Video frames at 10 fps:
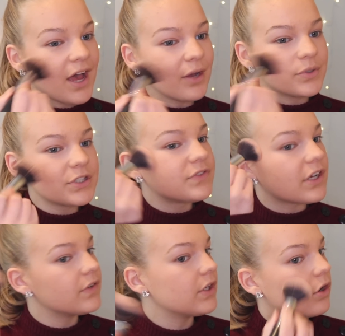I would have
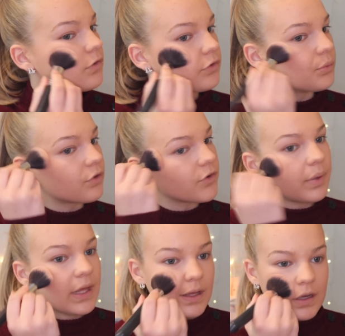definitely gone for more of a
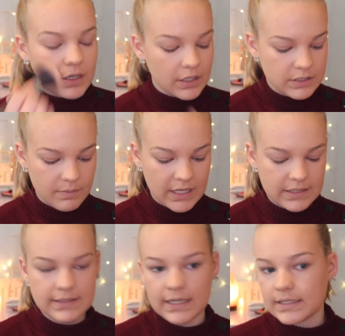pink colour to make
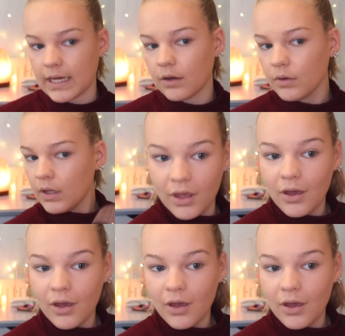it stand out.